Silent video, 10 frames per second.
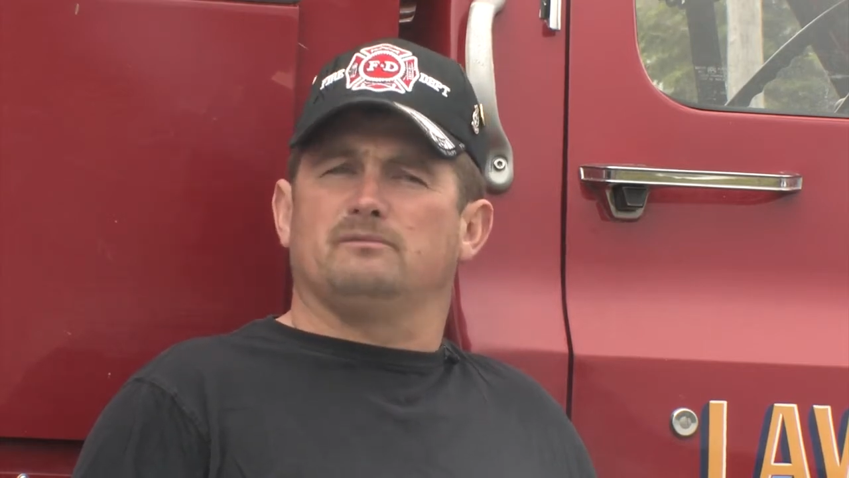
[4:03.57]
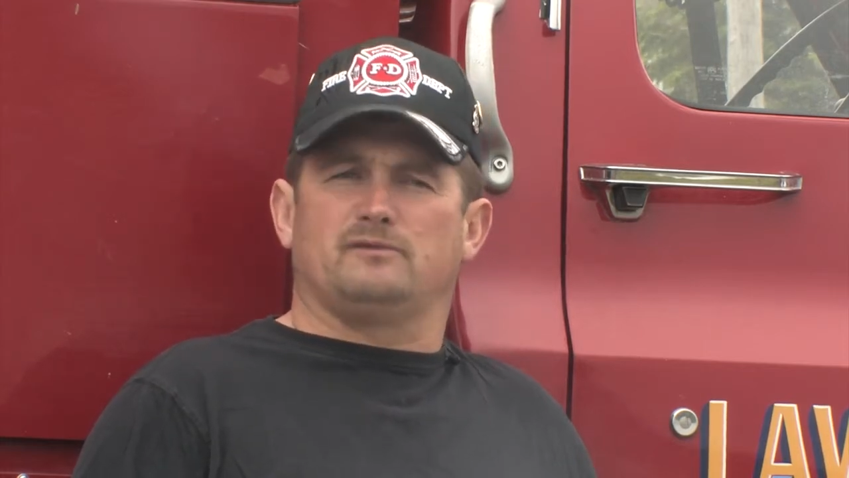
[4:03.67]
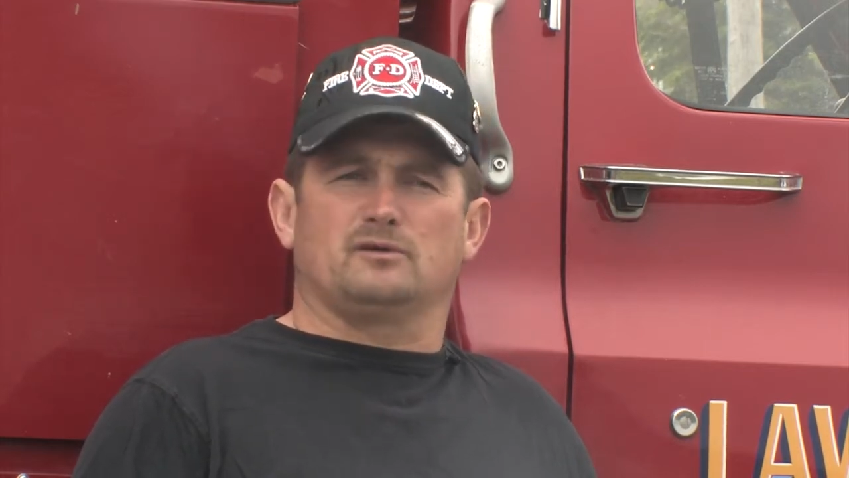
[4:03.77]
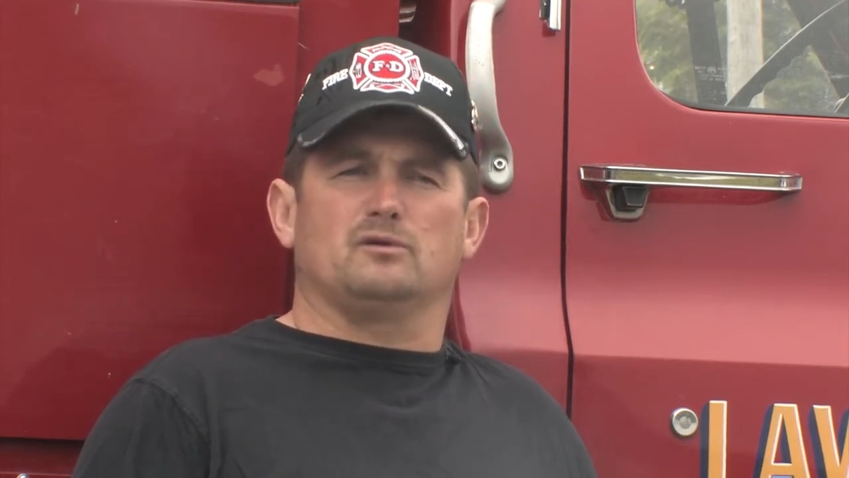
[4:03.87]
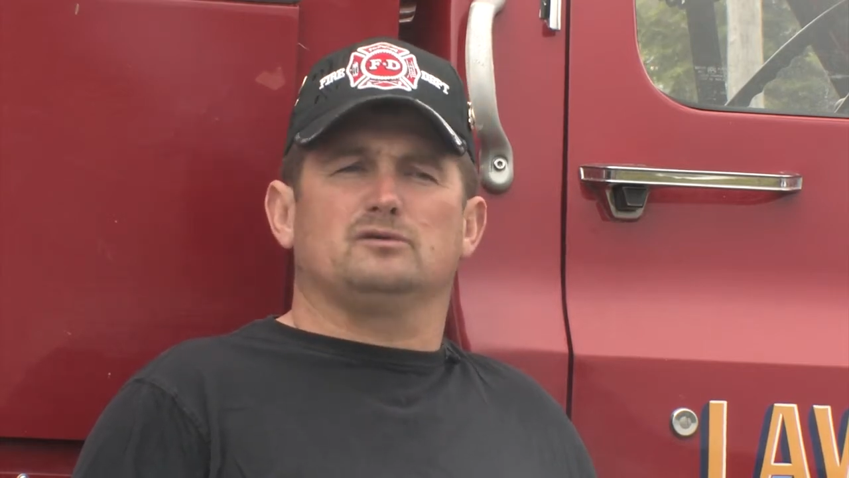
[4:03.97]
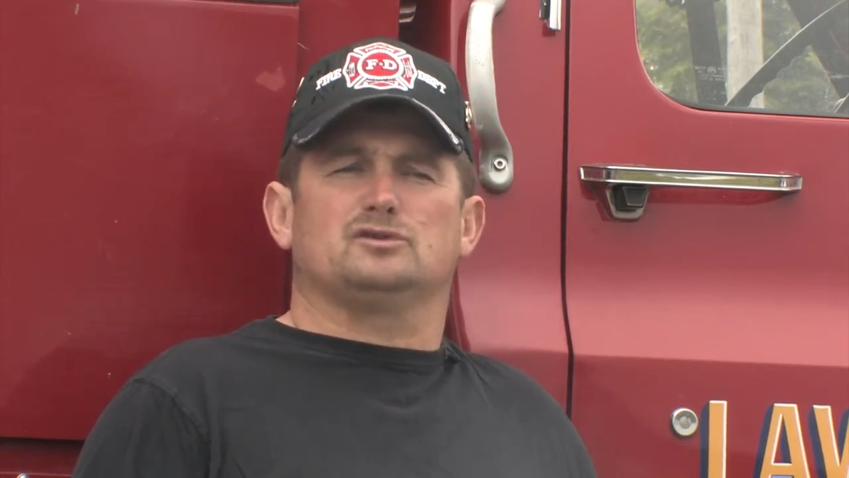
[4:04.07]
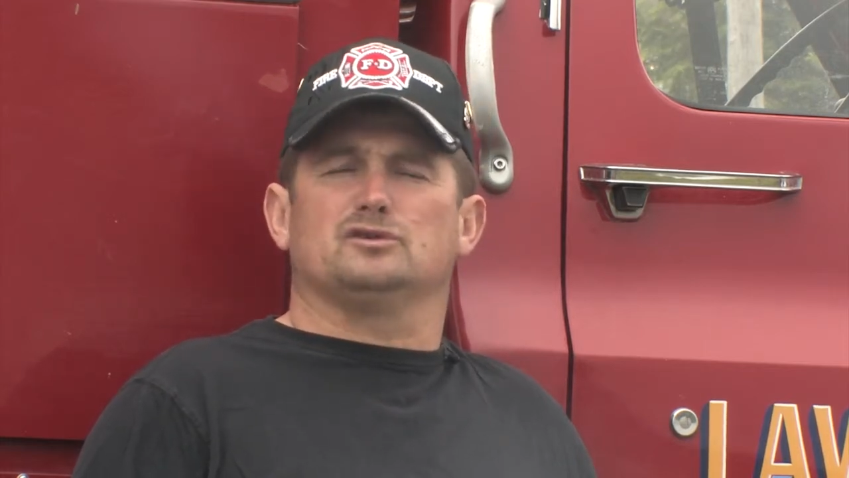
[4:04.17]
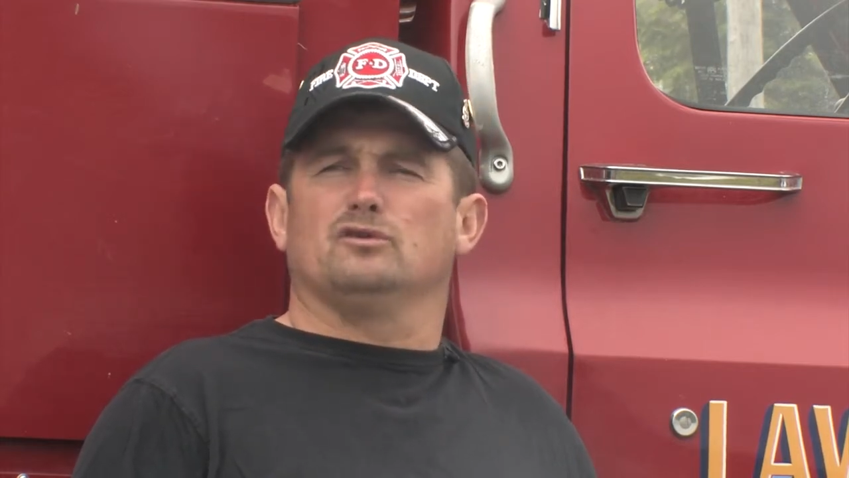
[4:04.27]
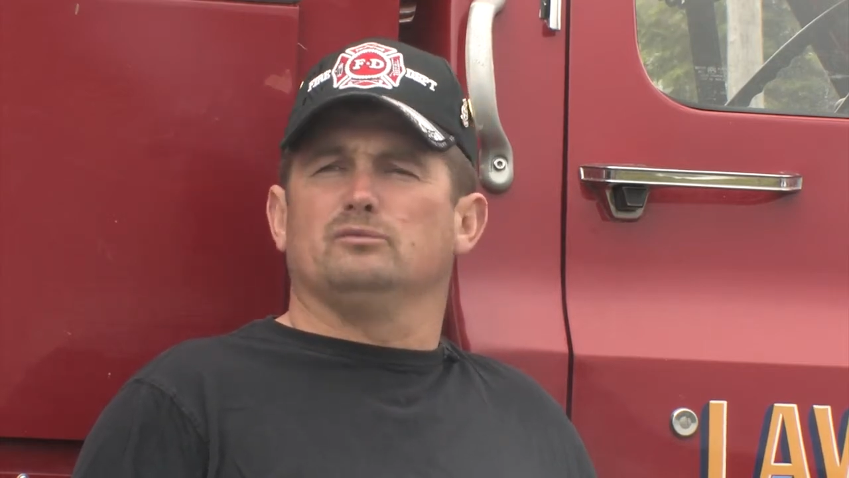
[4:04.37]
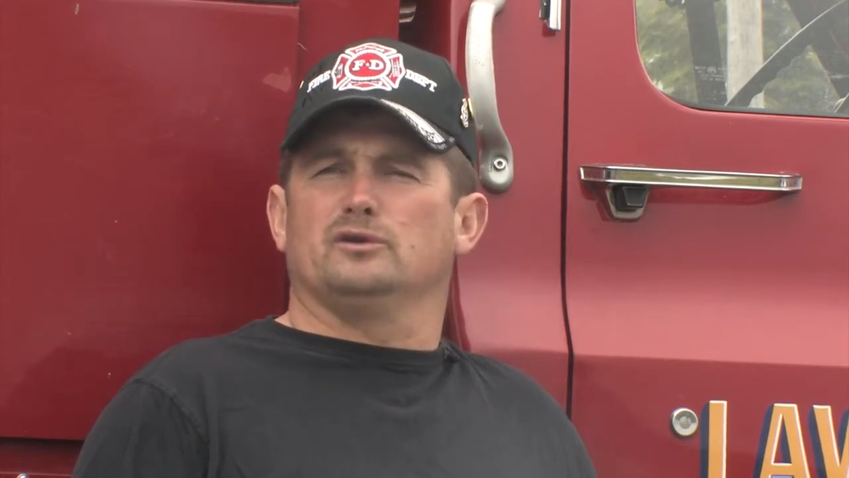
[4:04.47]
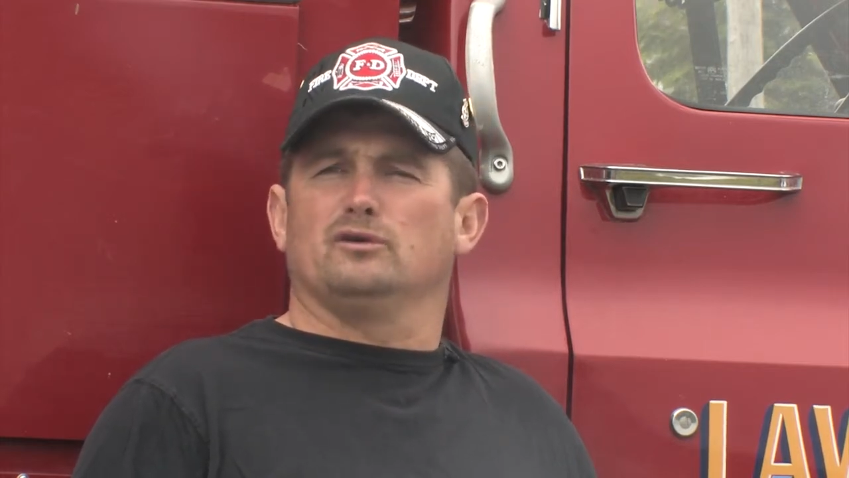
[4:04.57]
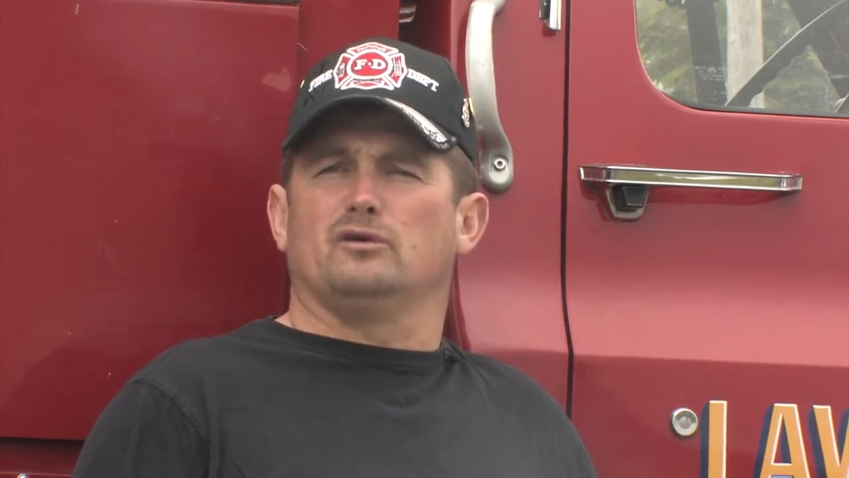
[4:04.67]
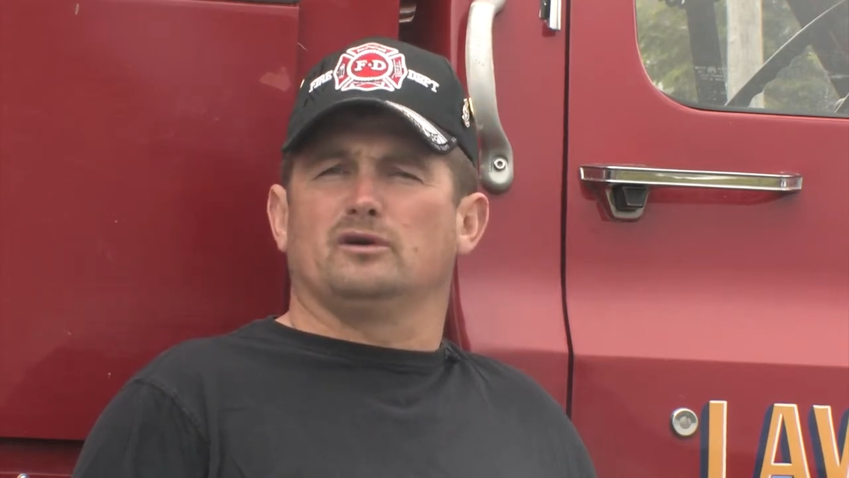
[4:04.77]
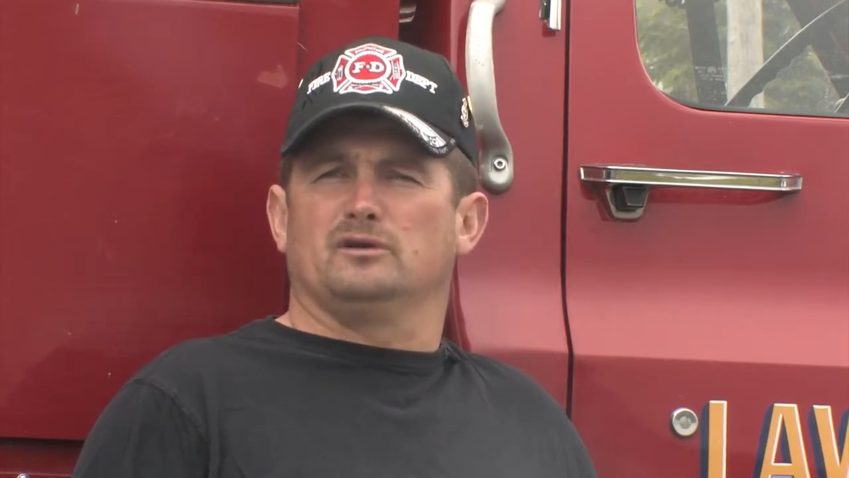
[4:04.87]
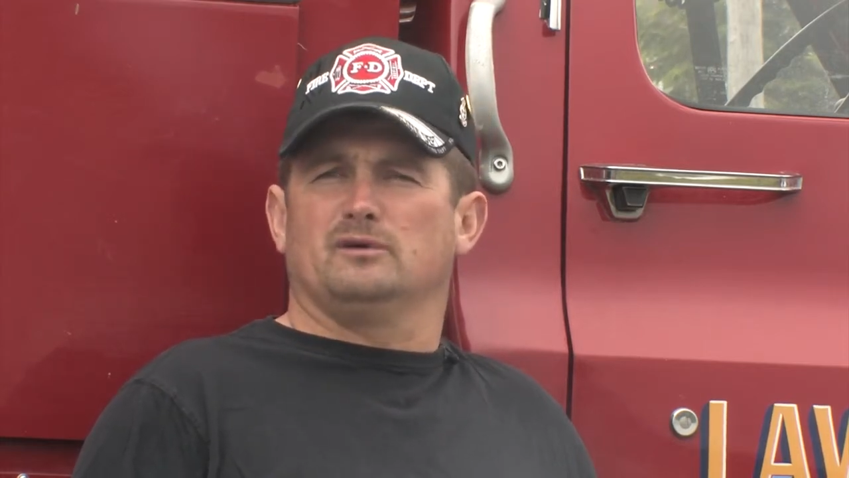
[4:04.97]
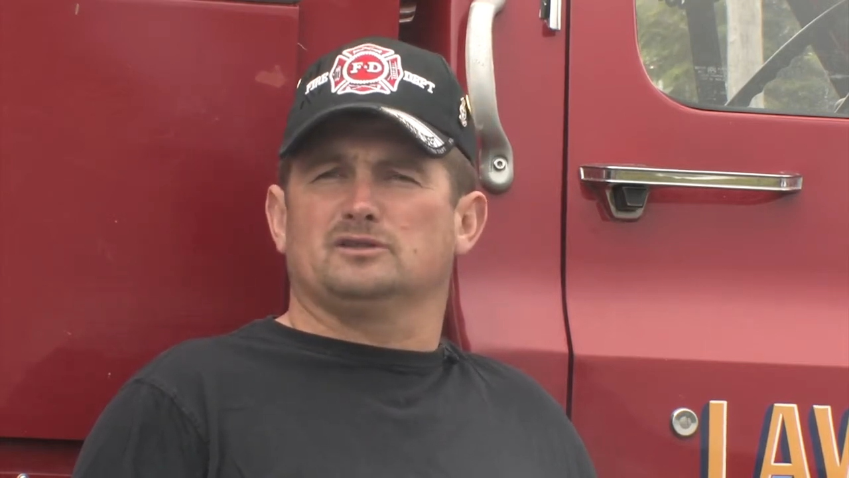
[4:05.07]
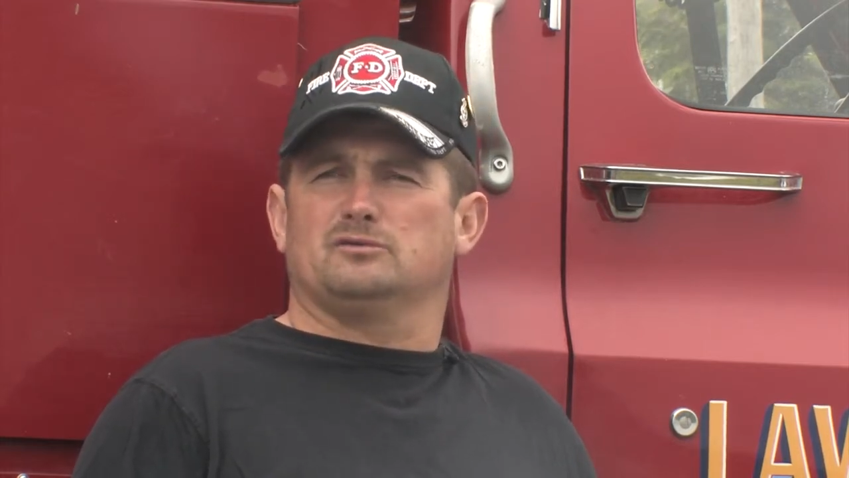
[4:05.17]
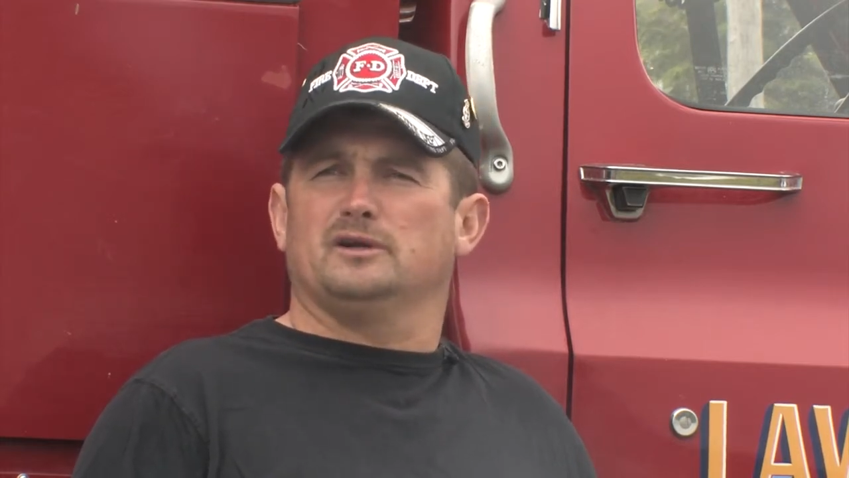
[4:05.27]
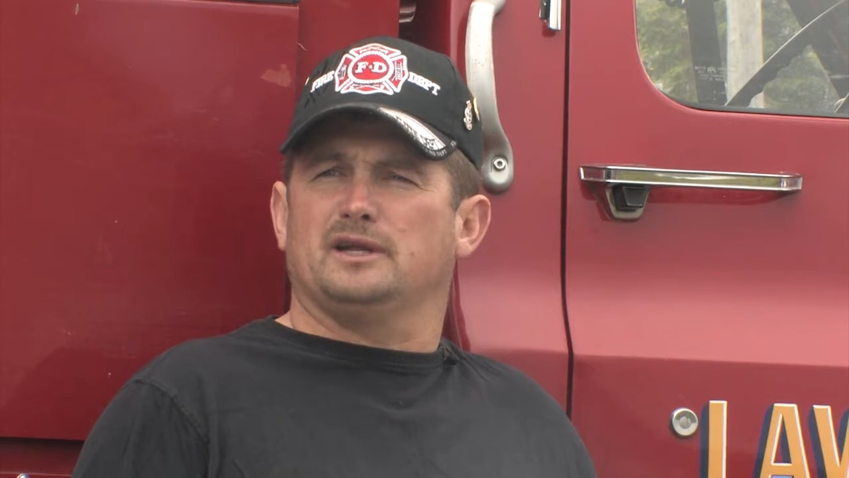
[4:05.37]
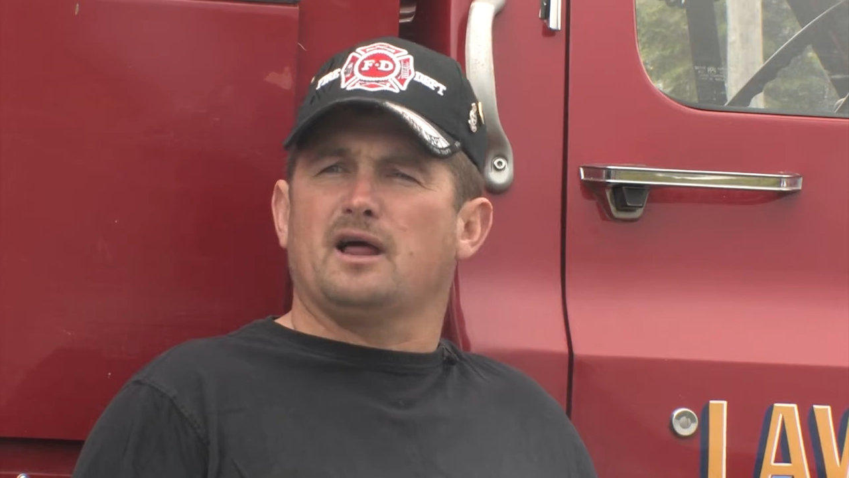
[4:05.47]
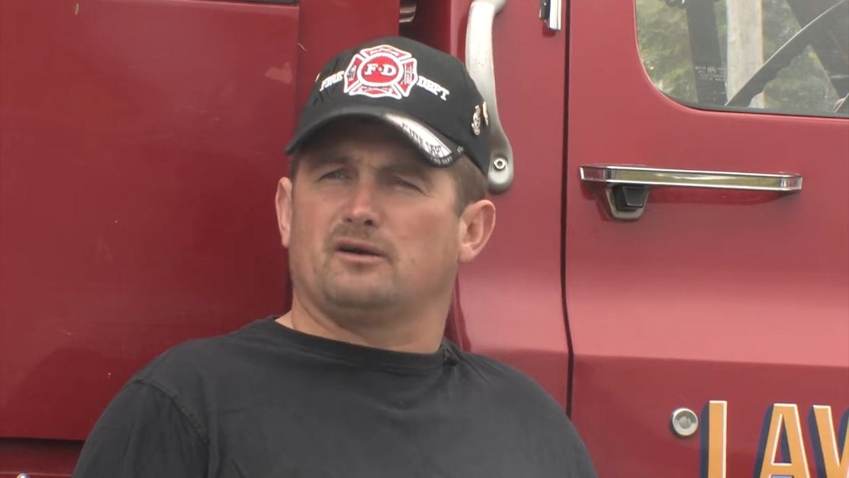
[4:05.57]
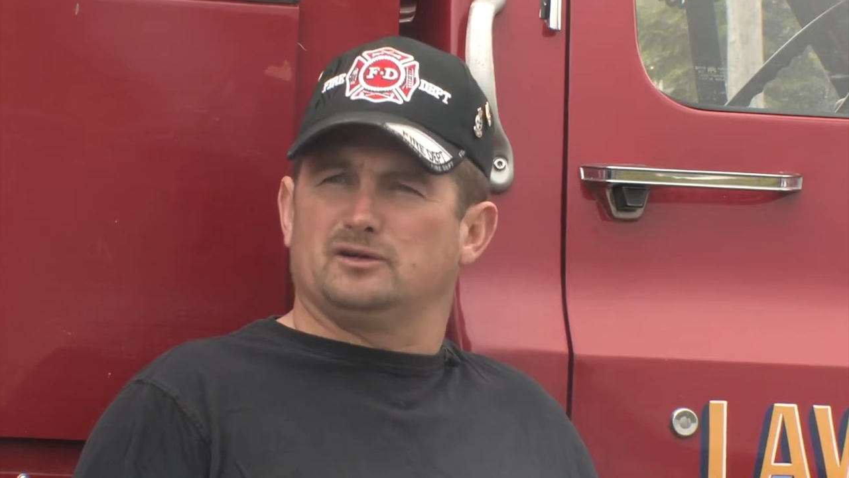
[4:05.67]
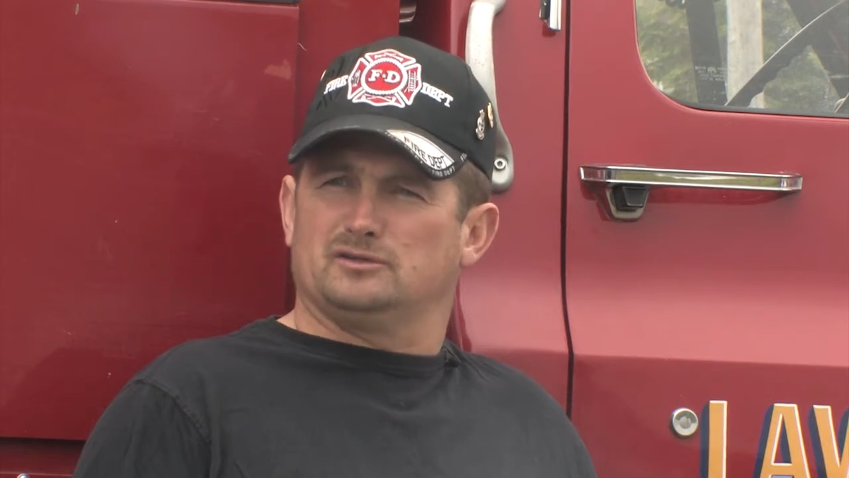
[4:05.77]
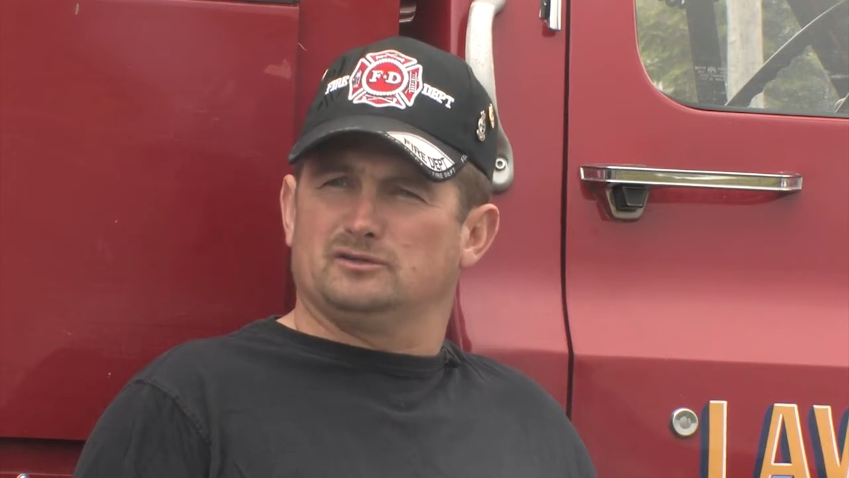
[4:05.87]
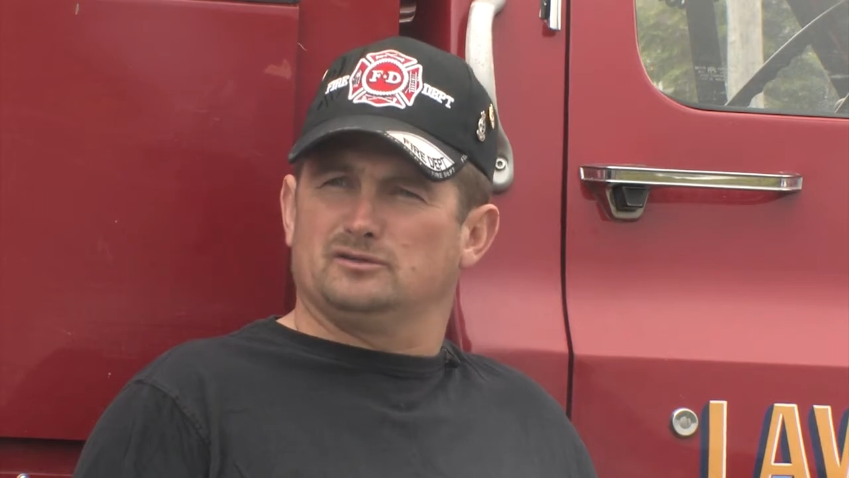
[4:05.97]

For to go out to open the door, you want $20.